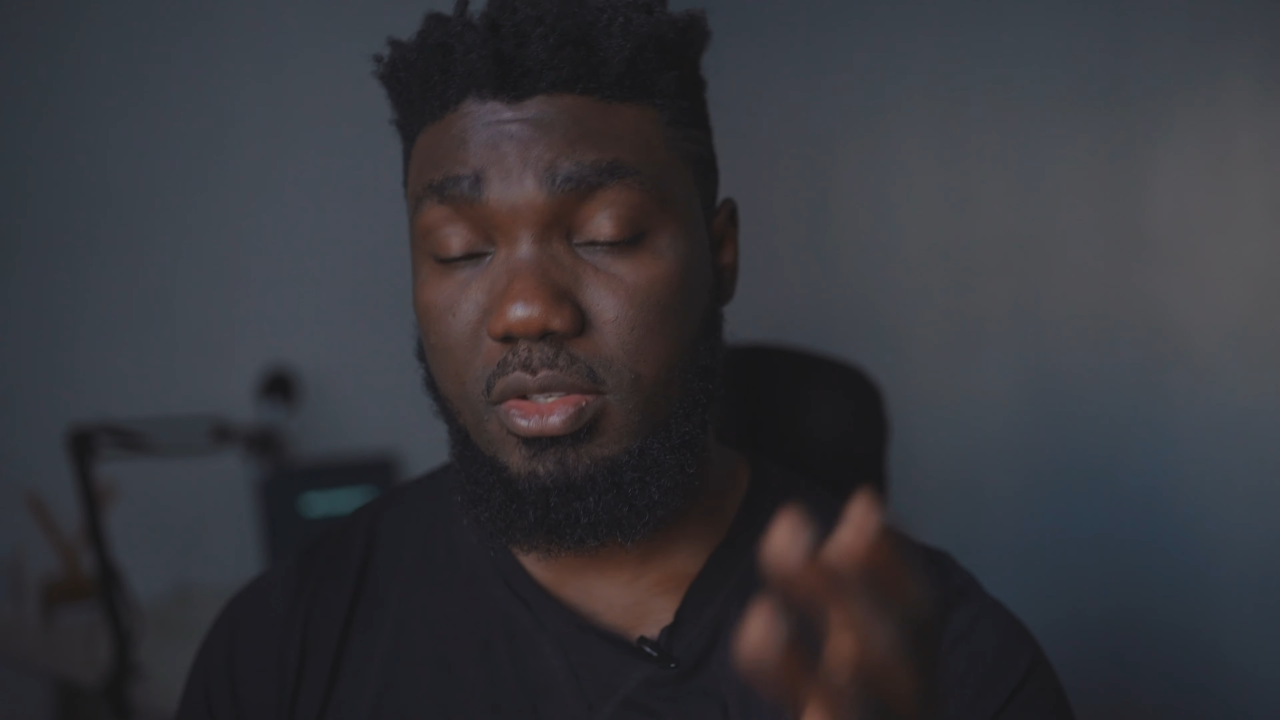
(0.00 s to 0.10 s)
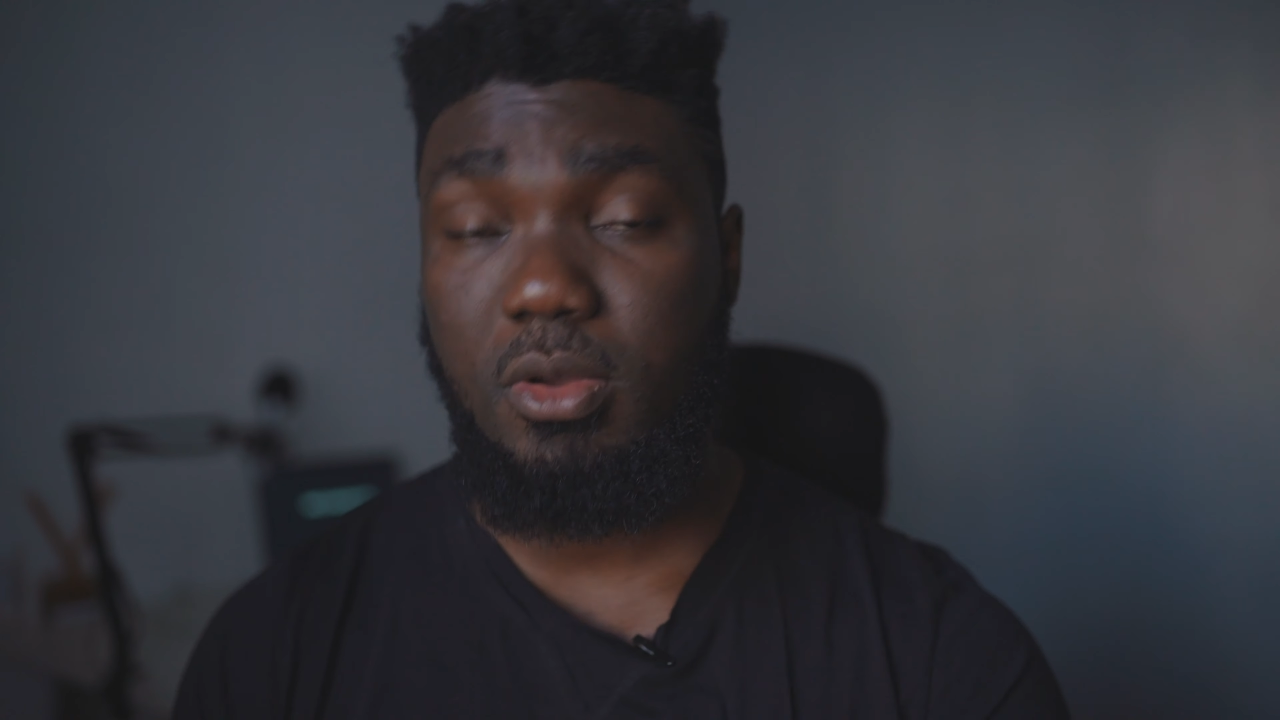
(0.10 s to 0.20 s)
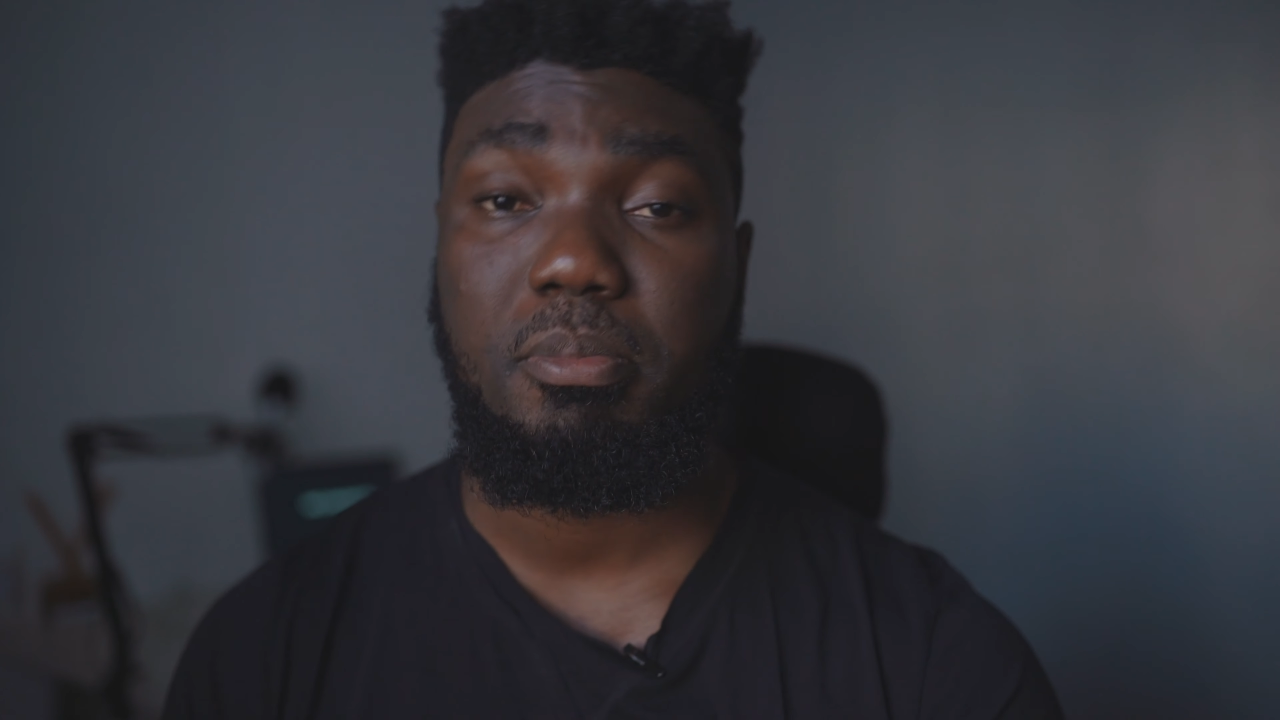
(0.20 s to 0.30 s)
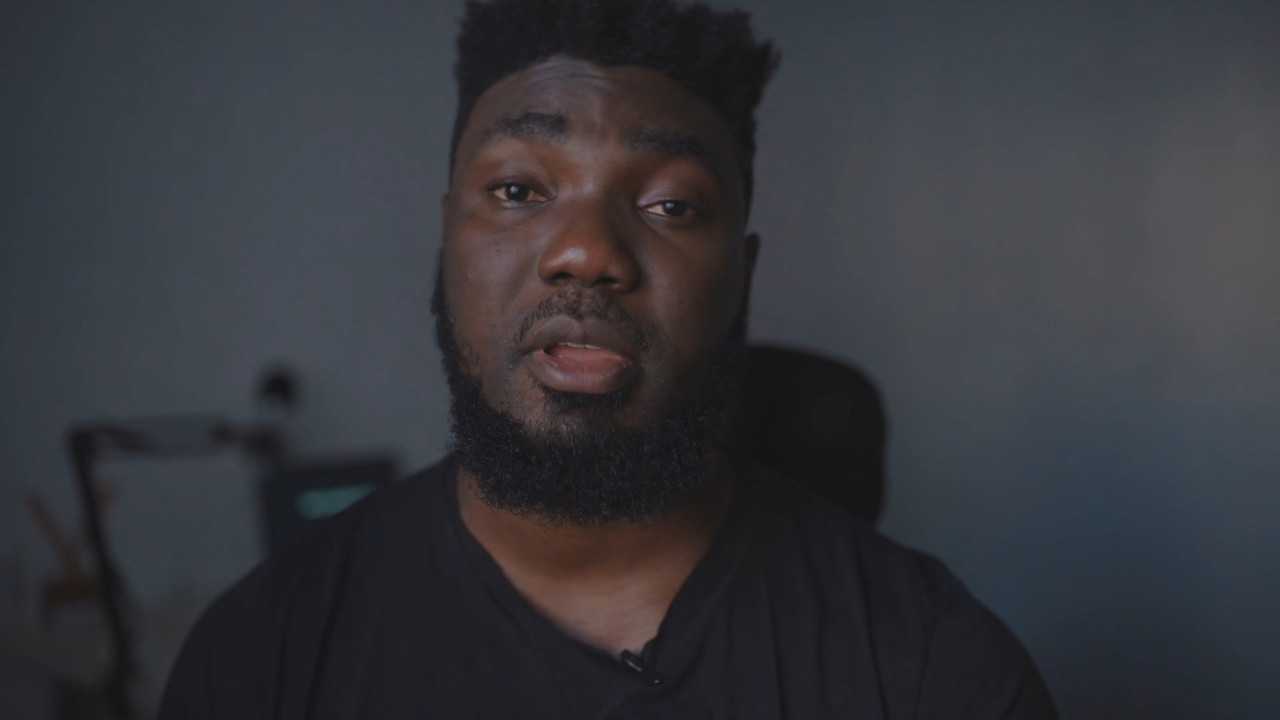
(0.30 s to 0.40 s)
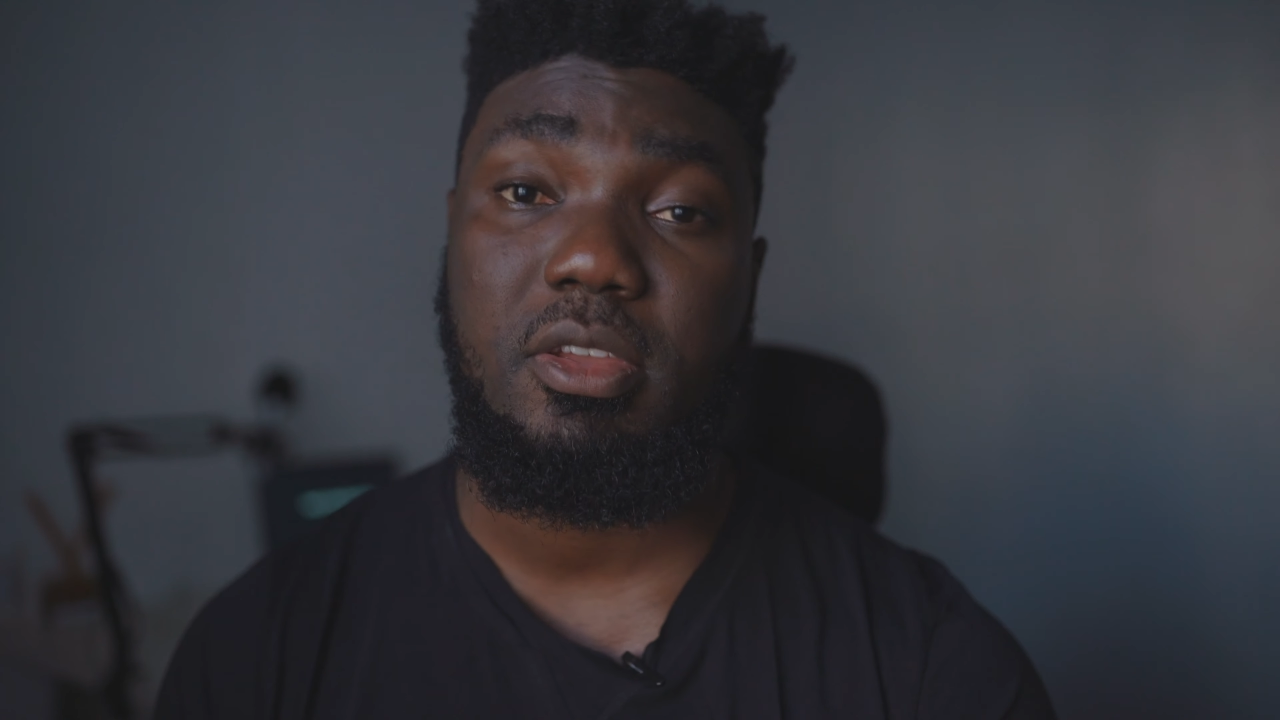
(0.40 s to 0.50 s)

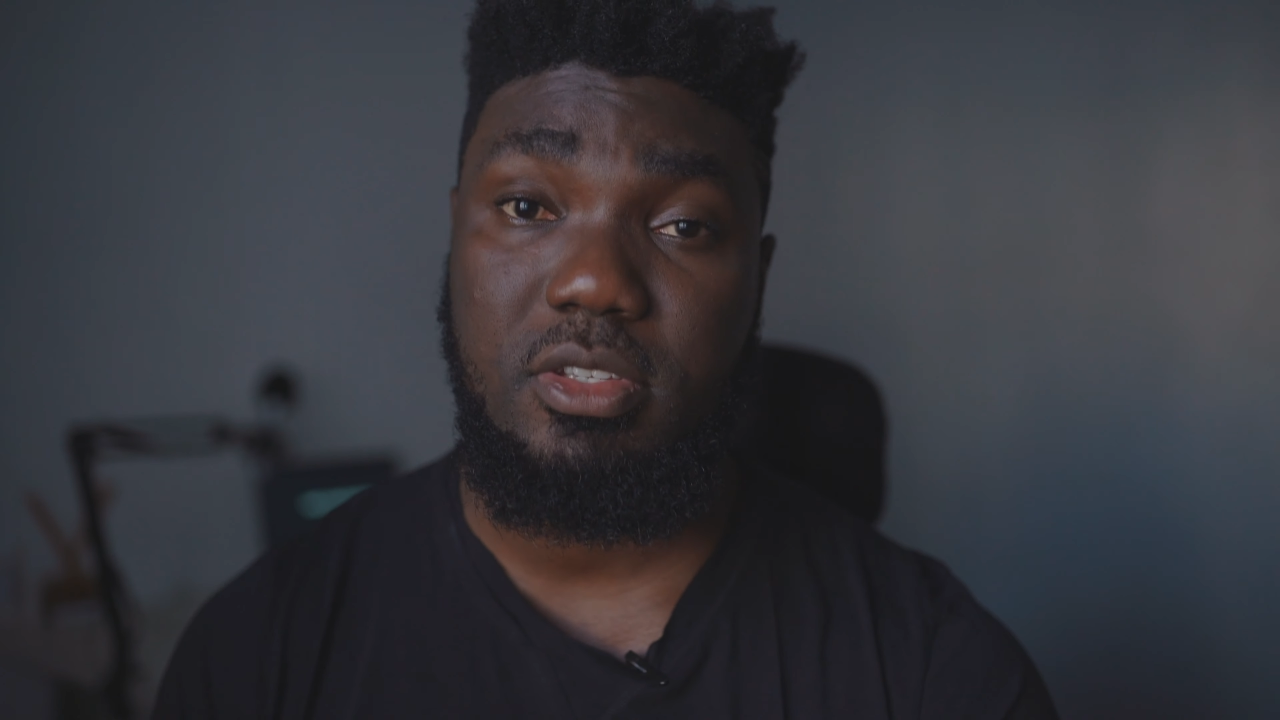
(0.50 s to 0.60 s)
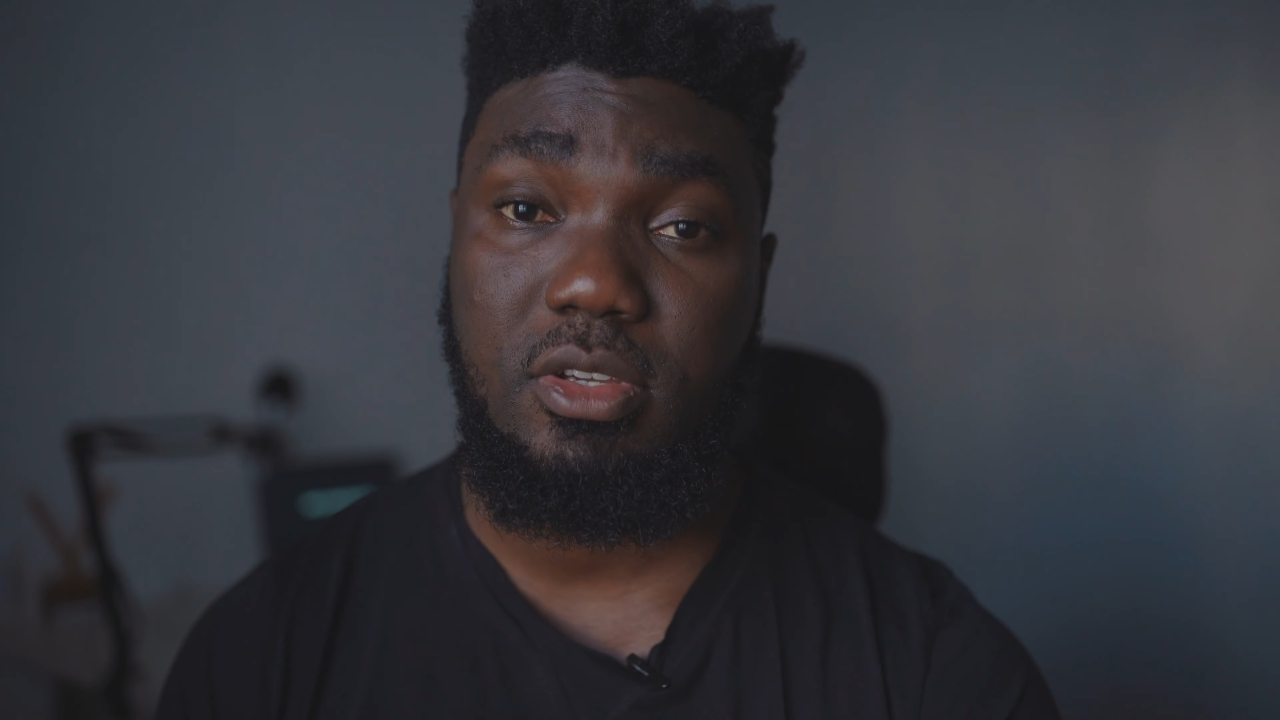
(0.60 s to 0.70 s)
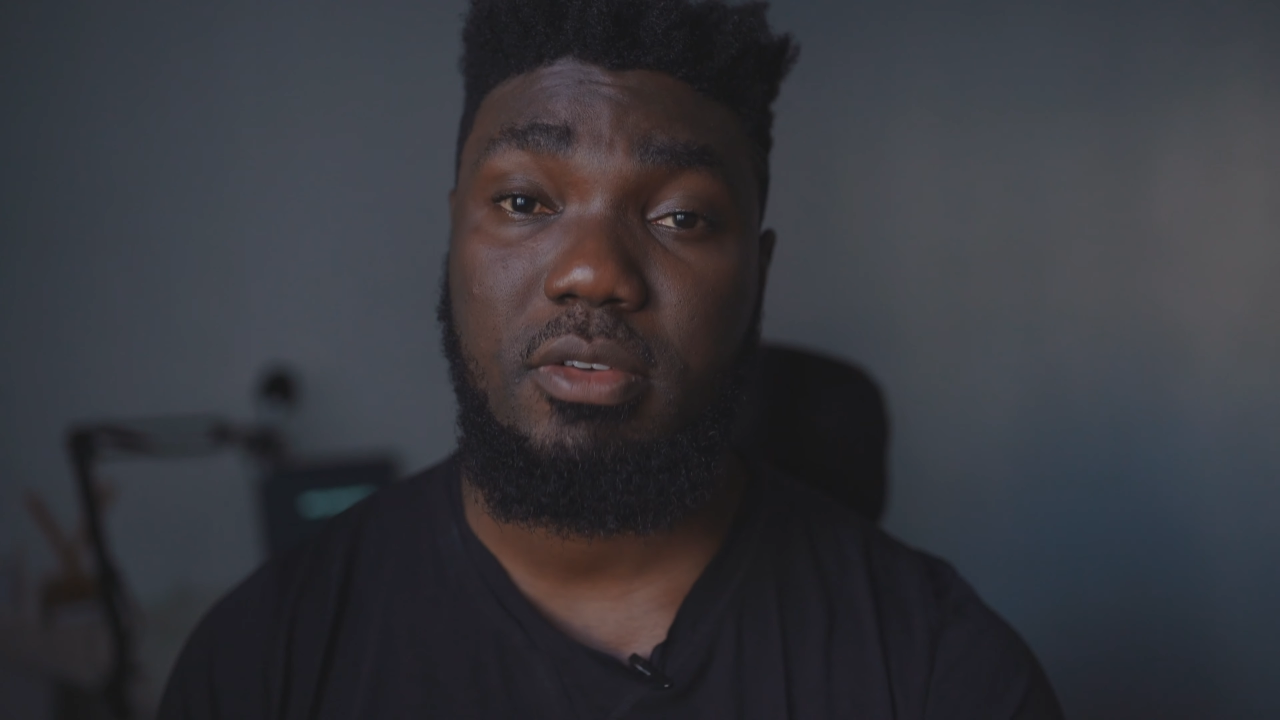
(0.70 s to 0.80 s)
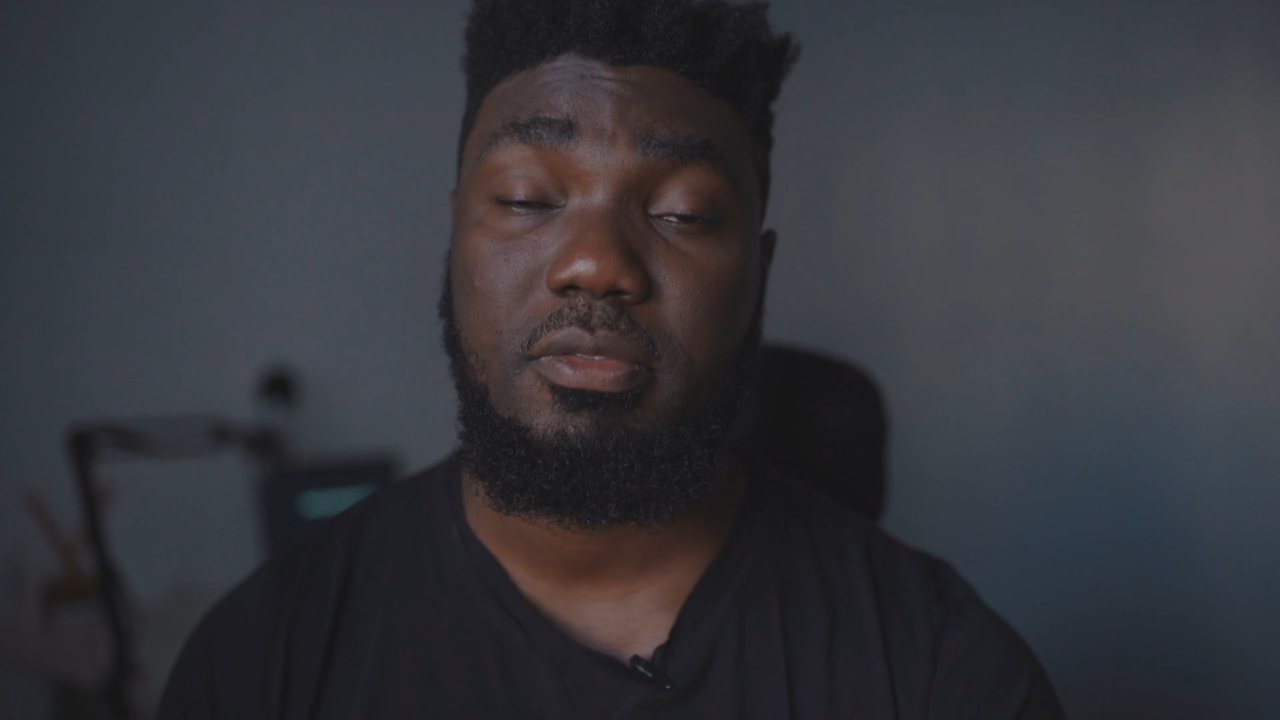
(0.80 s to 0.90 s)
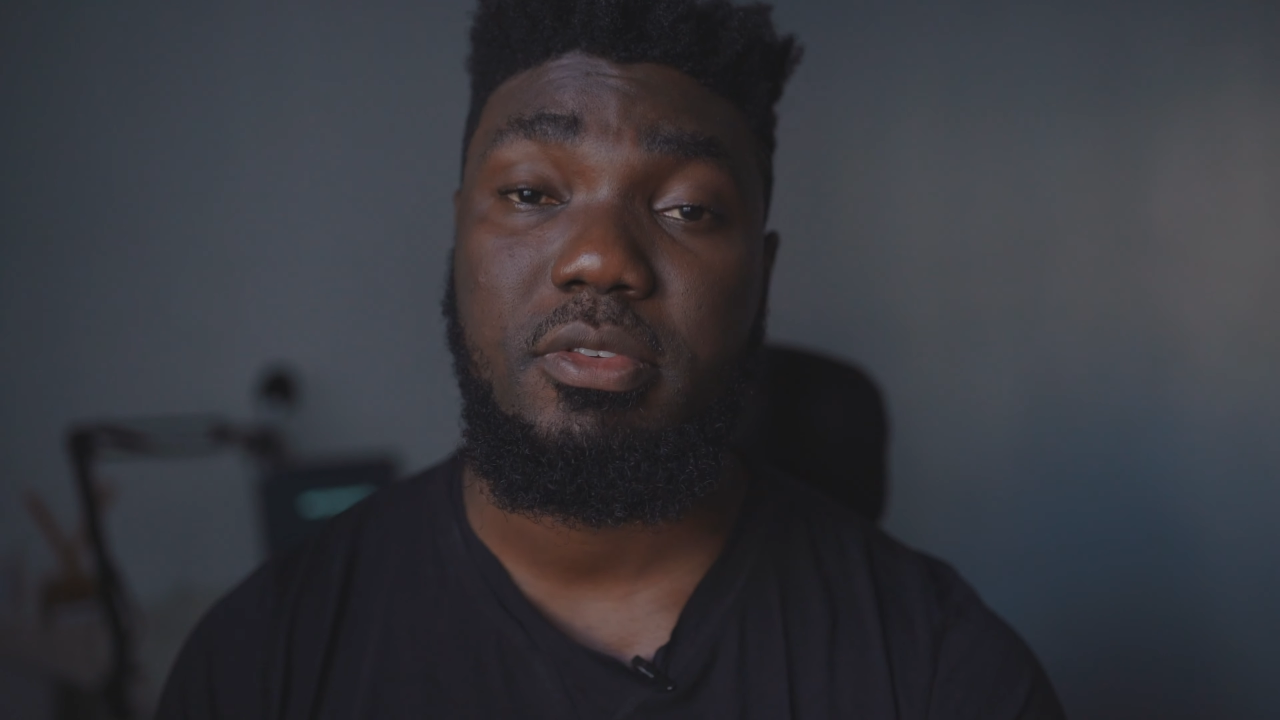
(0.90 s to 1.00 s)
compare
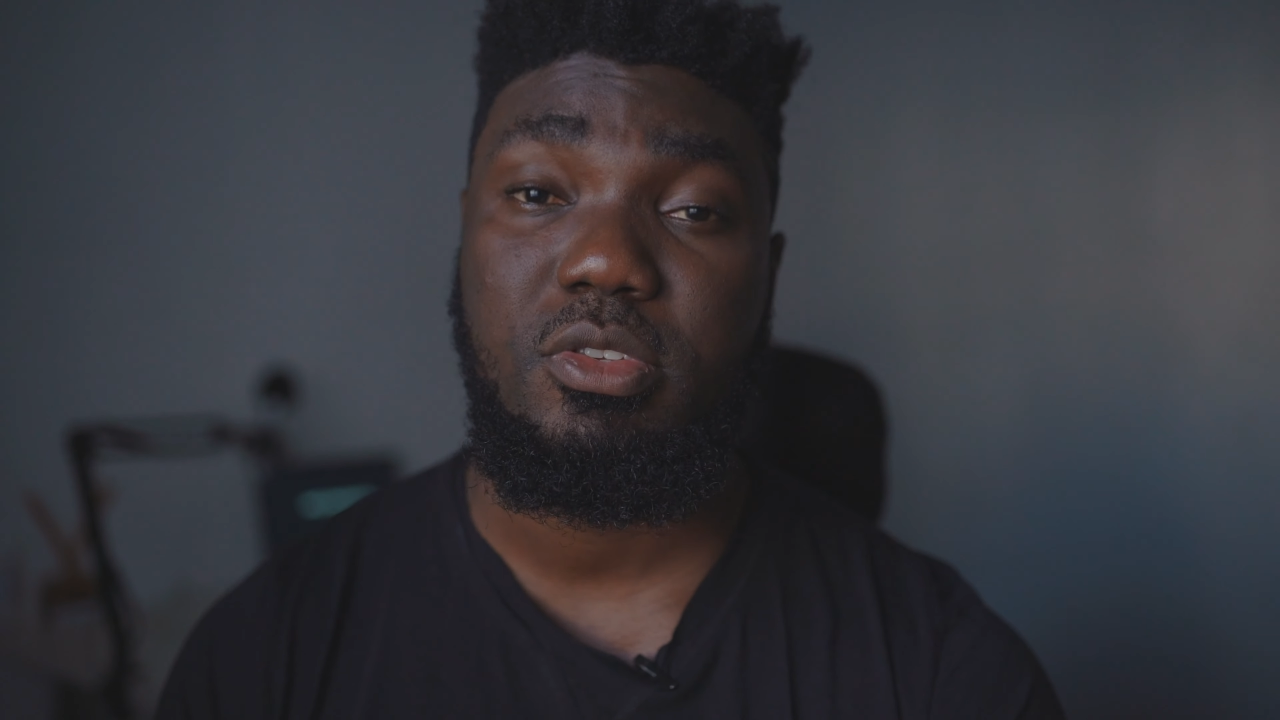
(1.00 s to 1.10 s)
yourself